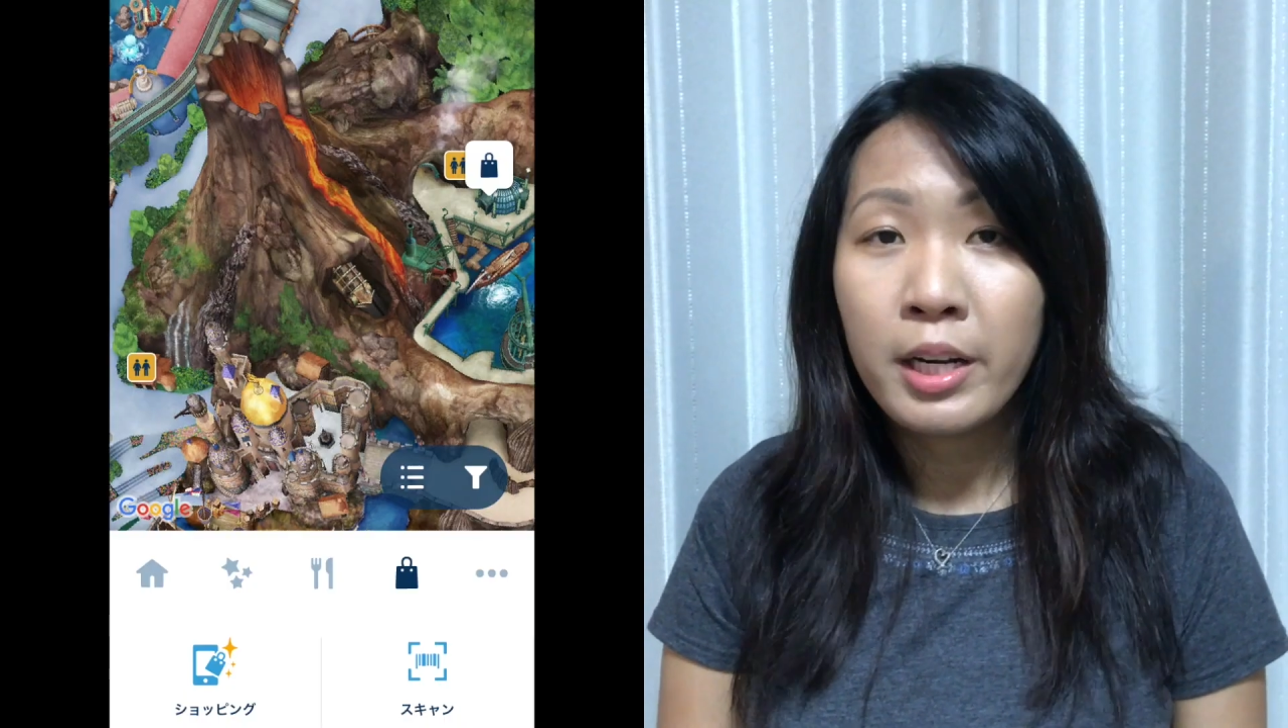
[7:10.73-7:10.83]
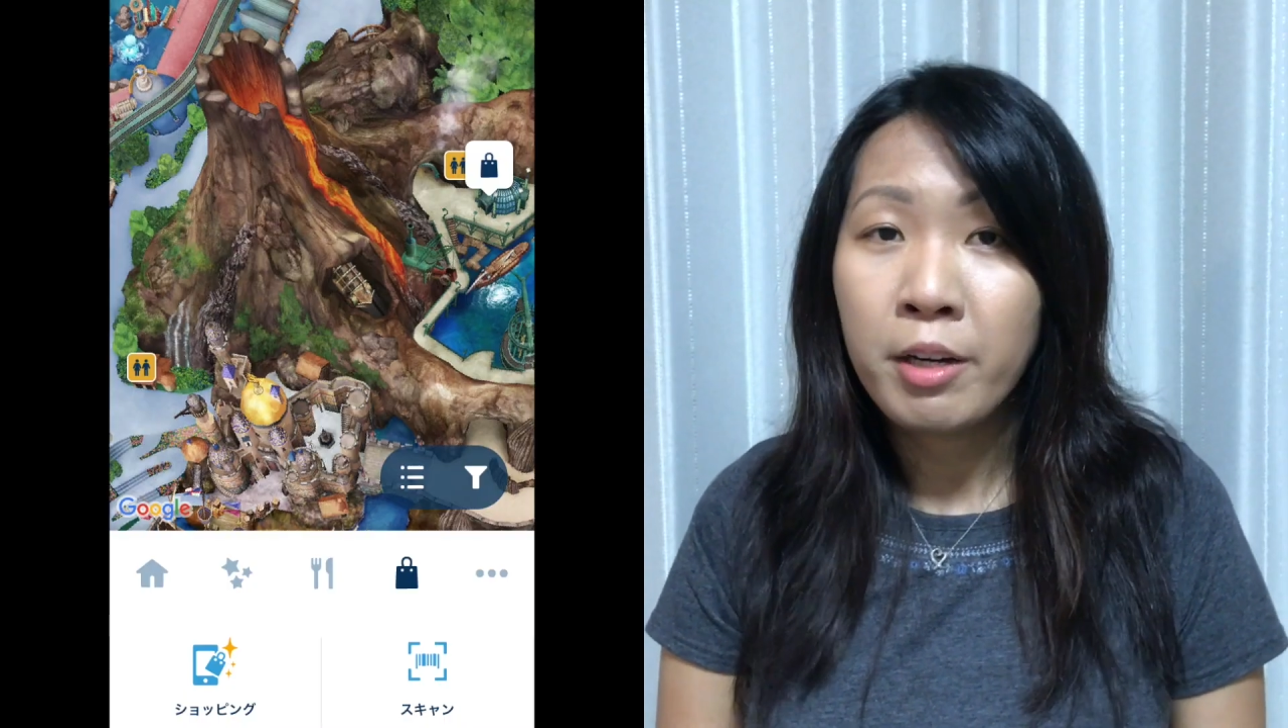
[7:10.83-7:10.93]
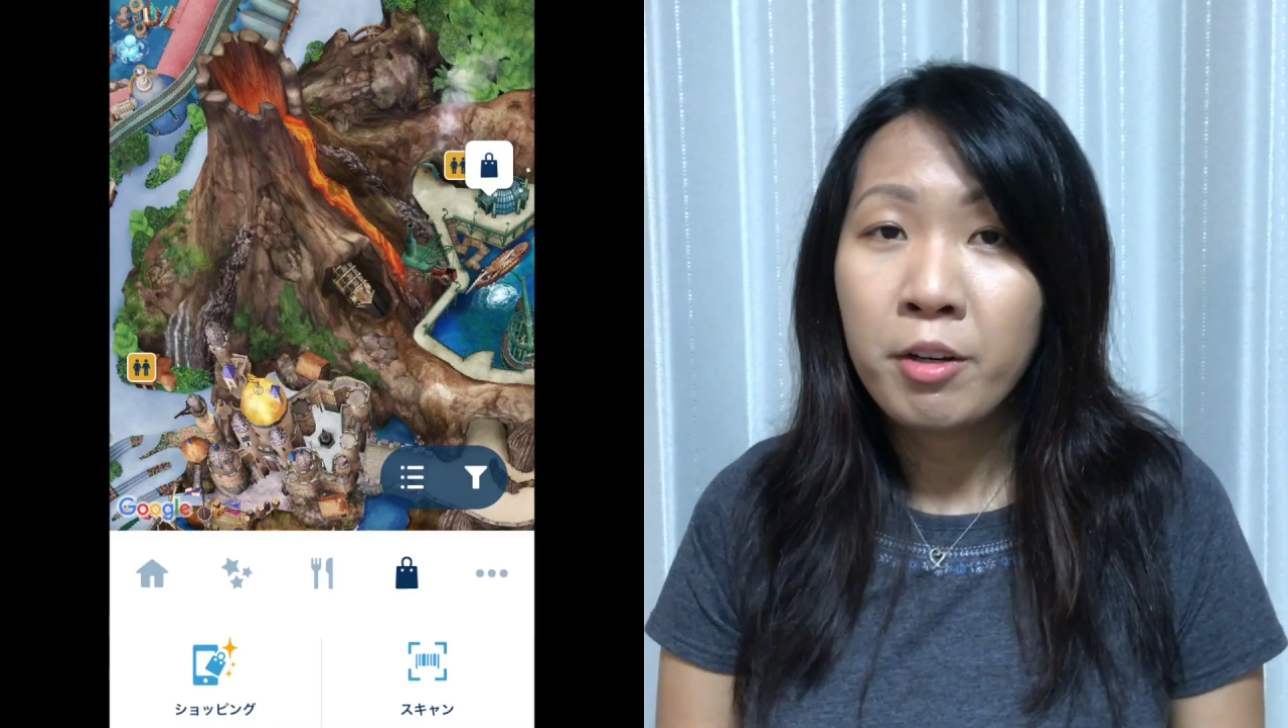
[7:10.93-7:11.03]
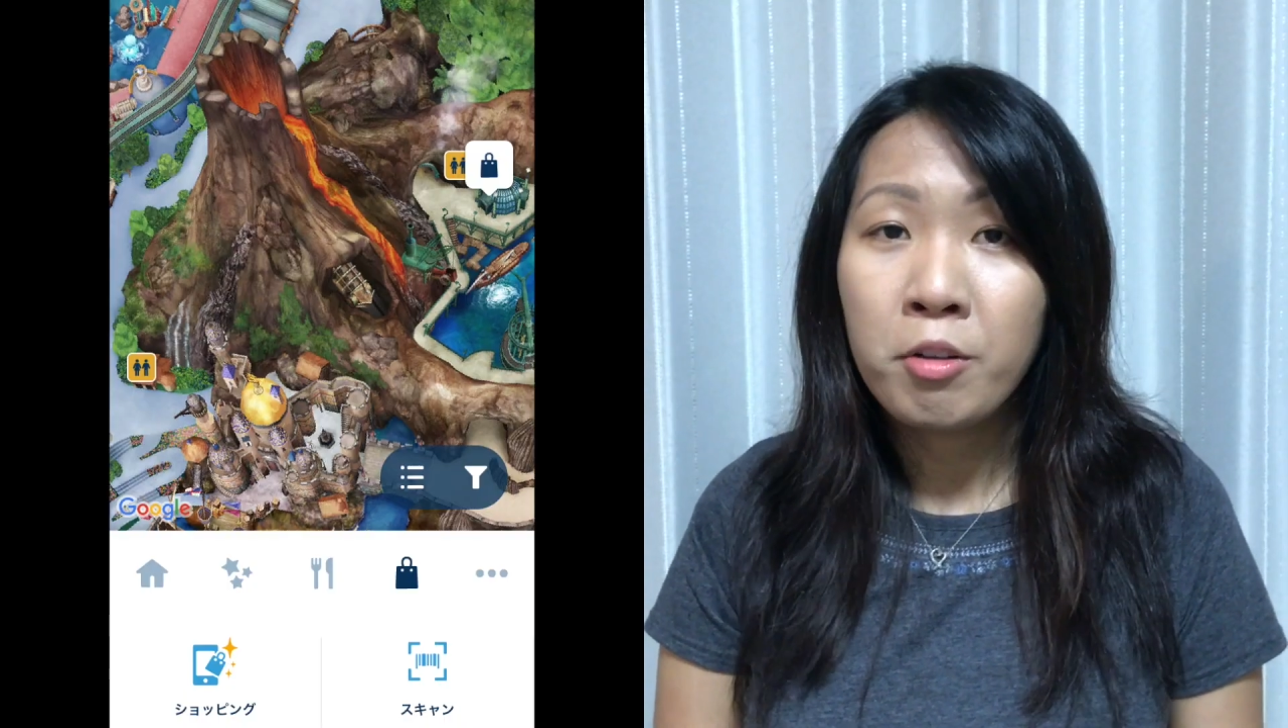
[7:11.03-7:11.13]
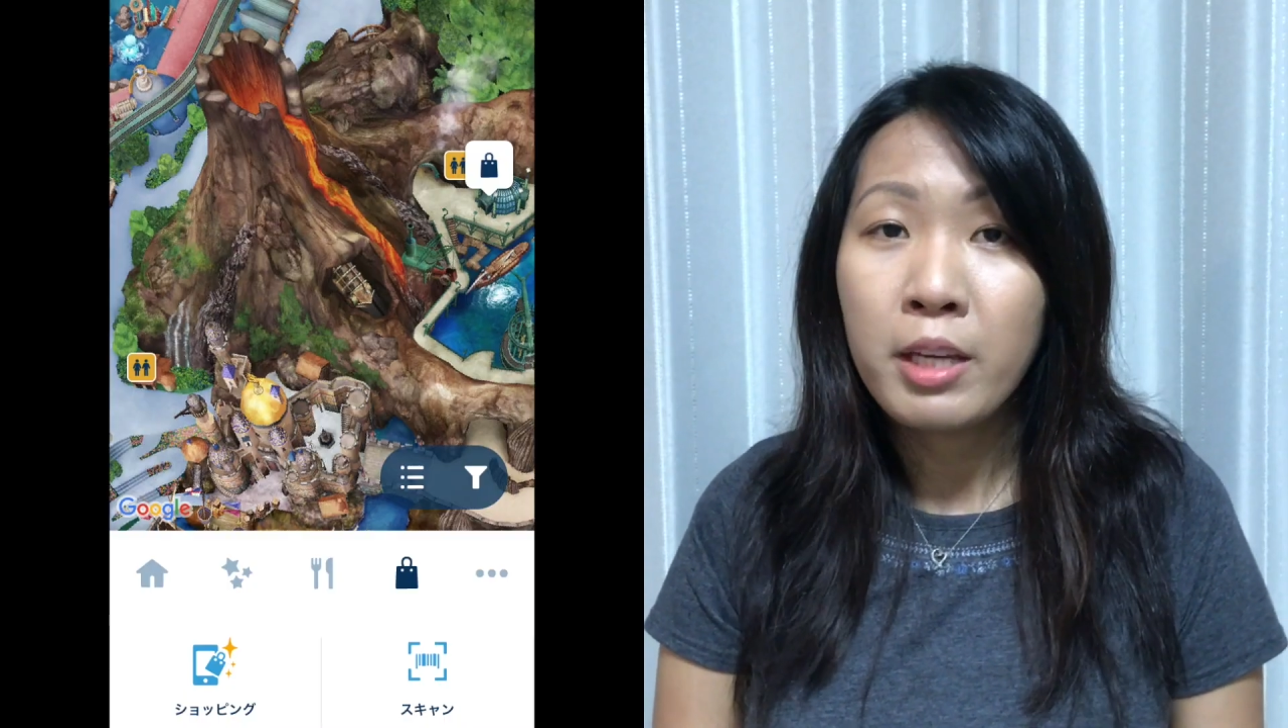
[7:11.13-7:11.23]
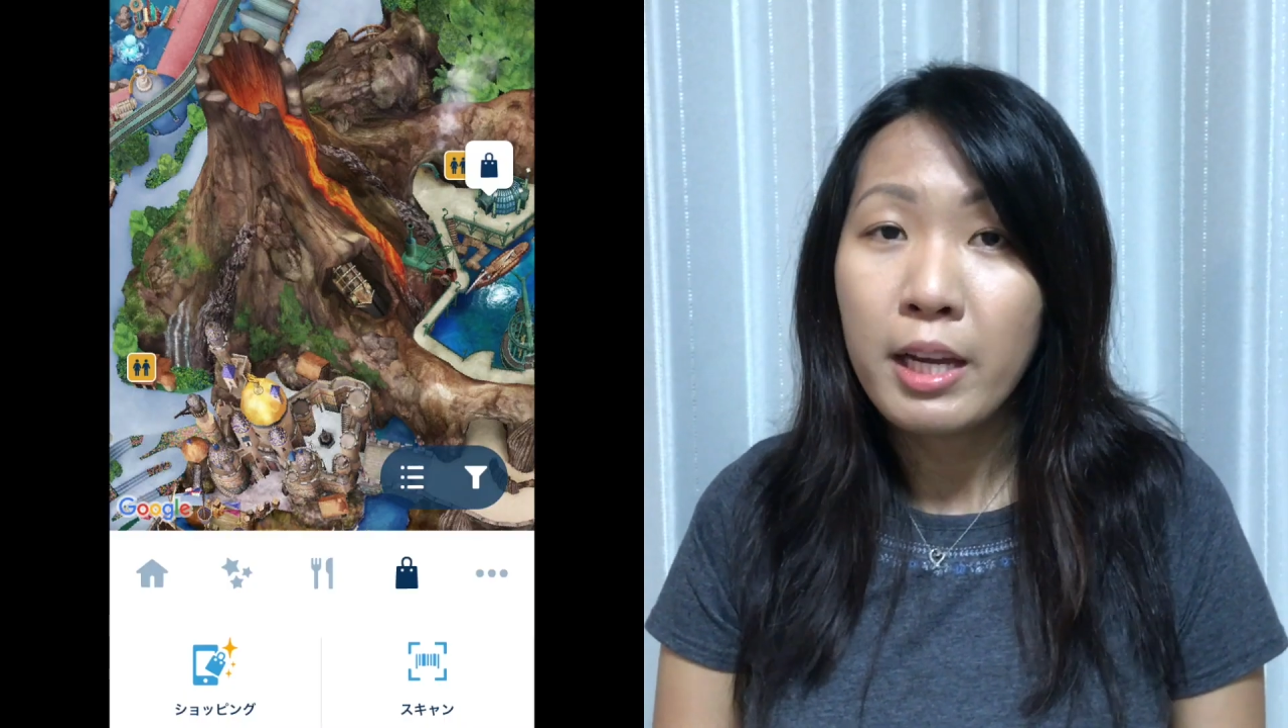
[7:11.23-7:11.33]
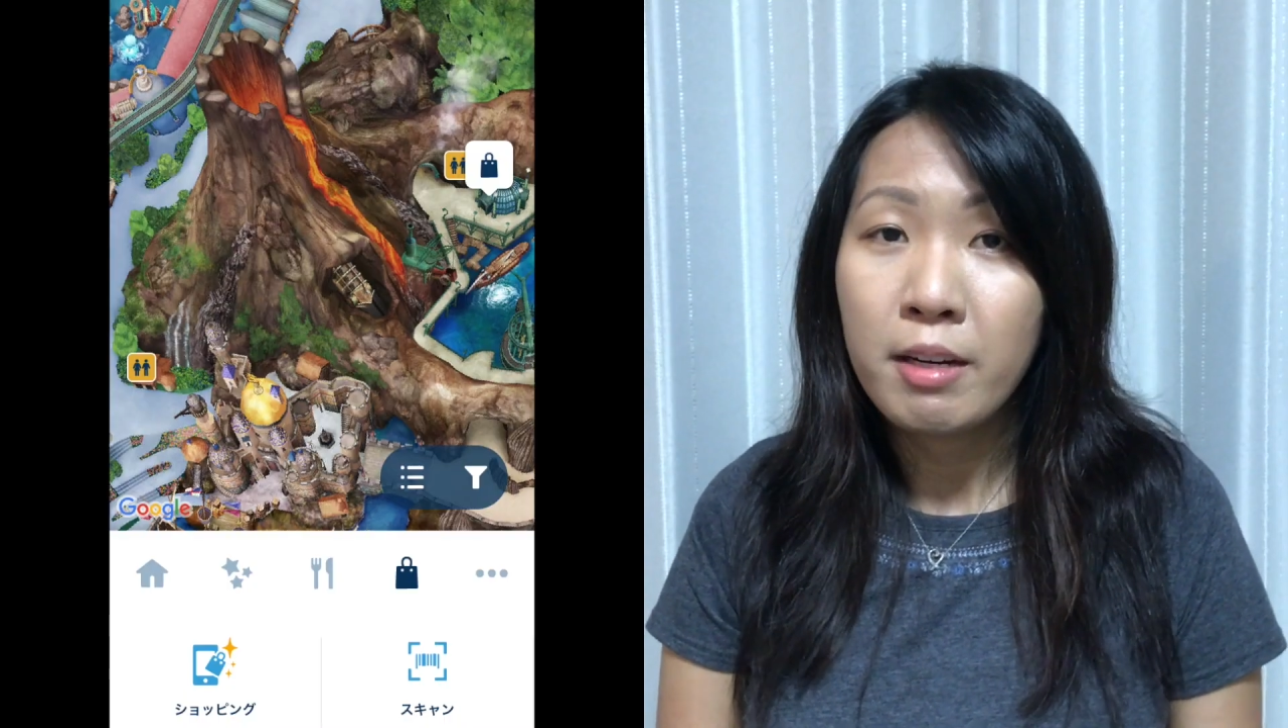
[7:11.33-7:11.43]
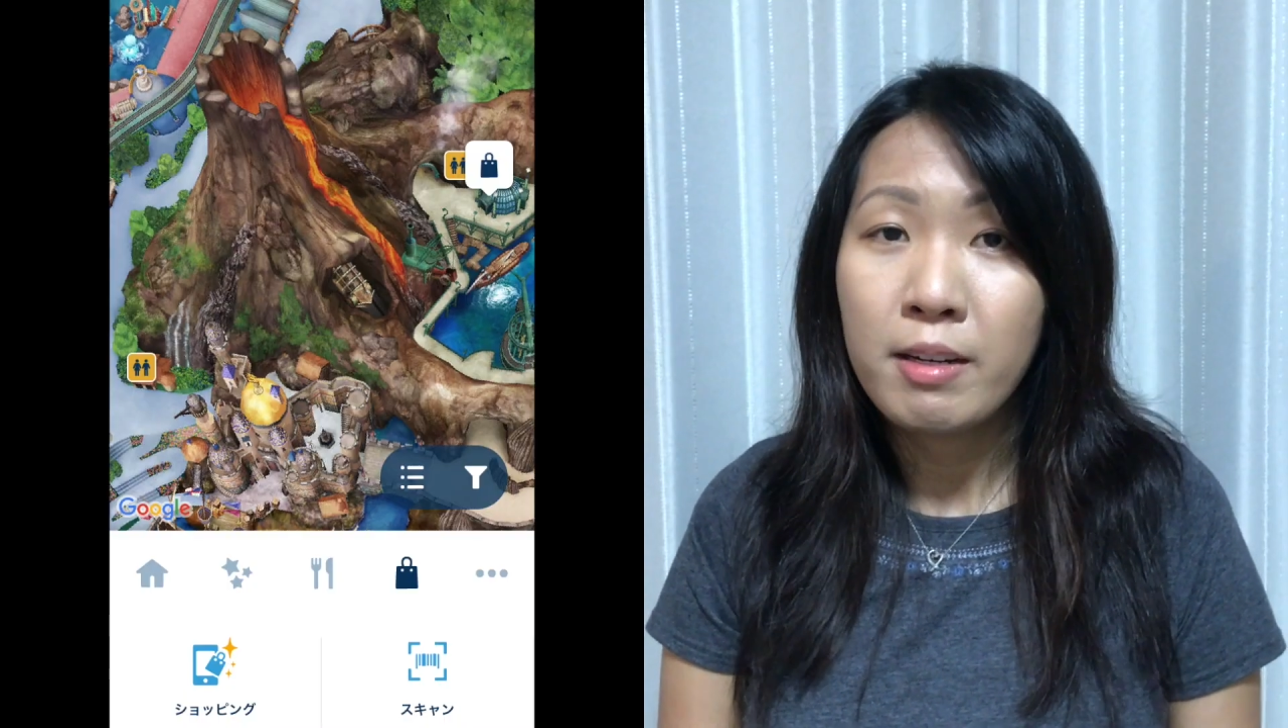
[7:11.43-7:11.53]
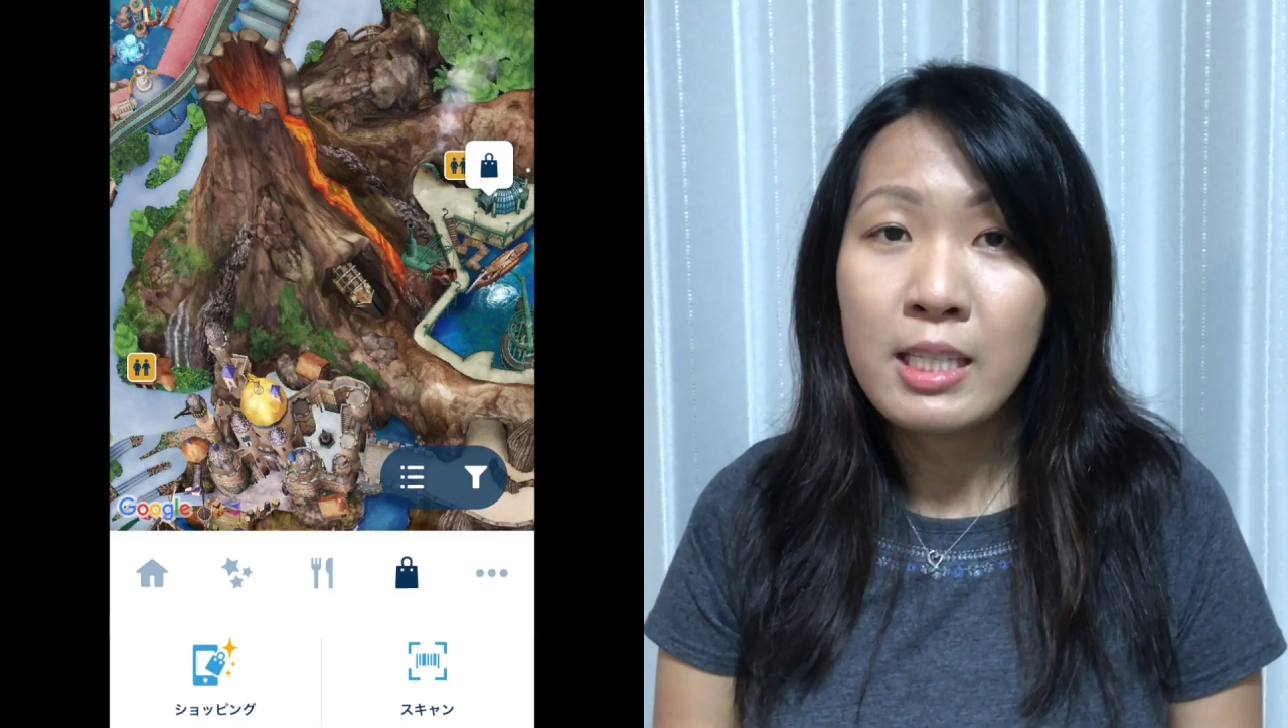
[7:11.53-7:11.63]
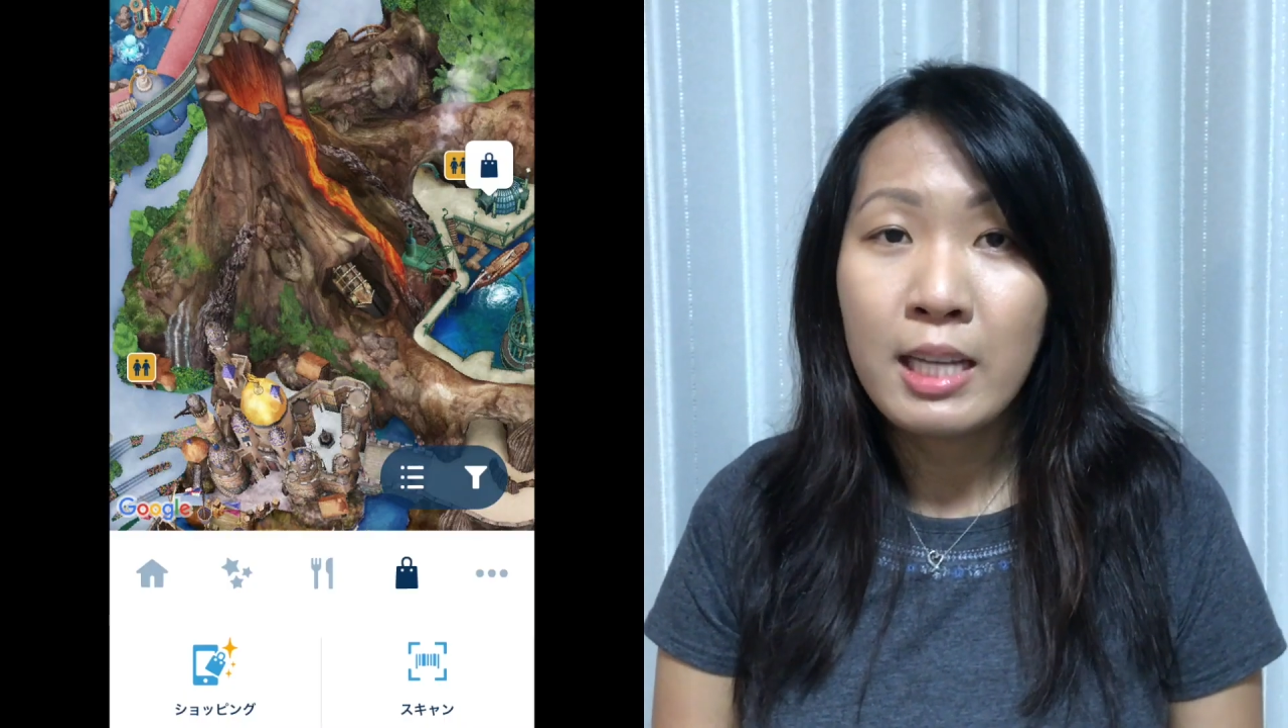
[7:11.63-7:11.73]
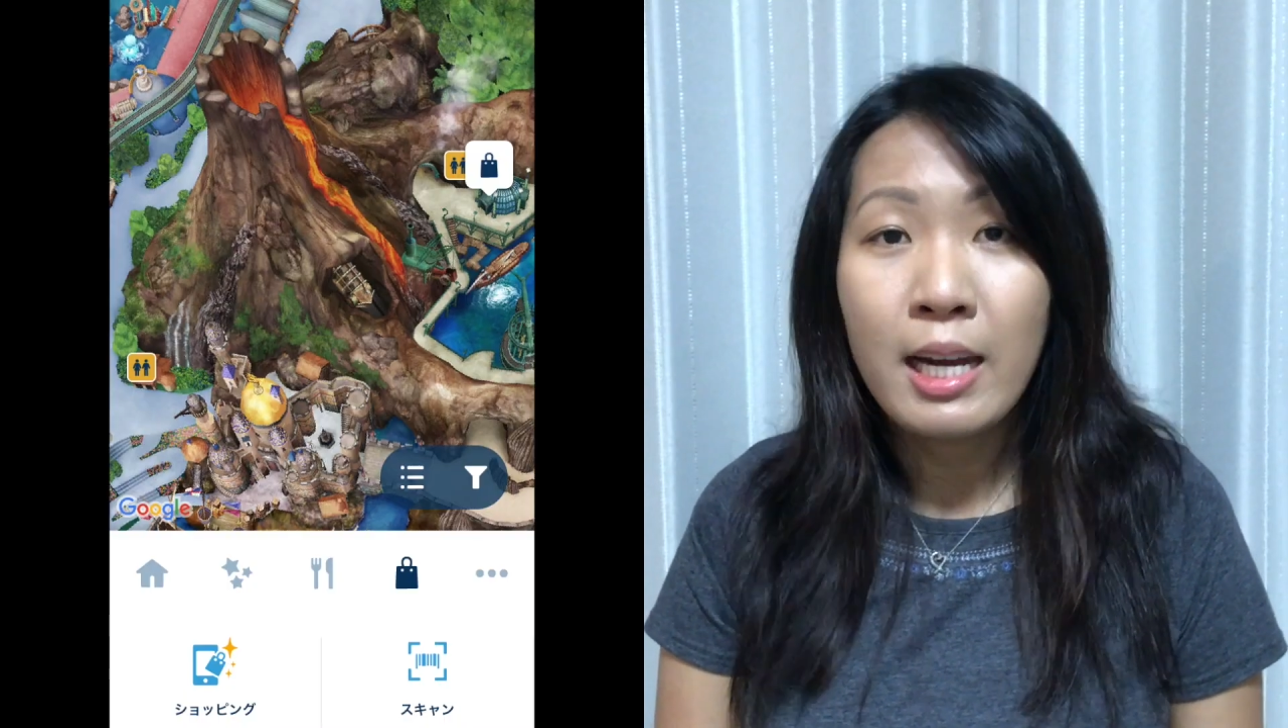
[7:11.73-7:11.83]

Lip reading: near you carries